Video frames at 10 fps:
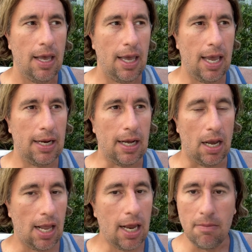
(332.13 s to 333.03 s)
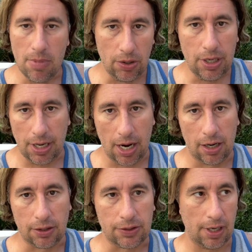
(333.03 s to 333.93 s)
and a lot of
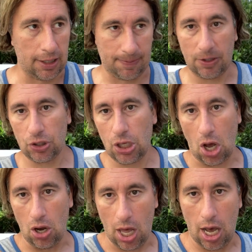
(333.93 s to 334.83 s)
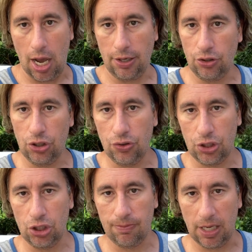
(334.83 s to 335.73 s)
millionaires, especially online,
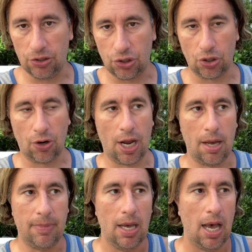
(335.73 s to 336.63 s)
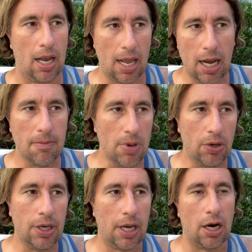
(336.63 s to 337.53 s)
YouTube, Instagram, a lot of
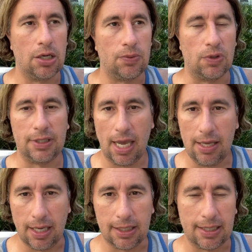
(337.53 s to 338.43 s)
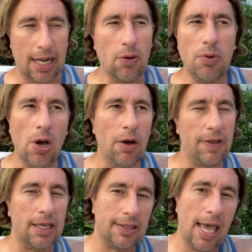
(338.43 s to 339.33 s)
millionaires will say this. And I don't know if
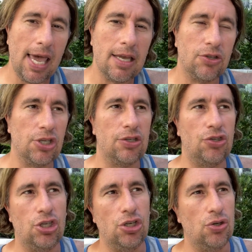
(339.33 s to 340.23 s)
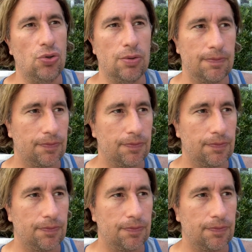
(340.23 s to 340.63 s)
they say it just to